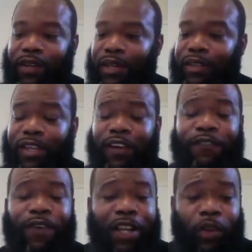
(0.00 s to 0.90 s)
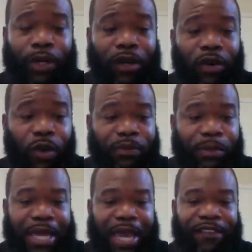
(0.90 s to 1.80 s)
They're following up with me
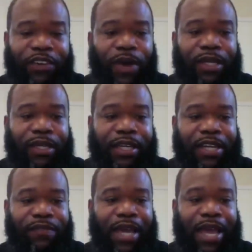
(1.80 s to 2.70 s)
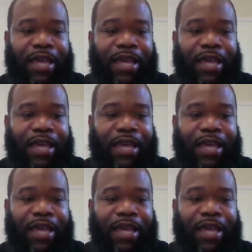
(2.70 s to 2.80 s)
after I leave to ask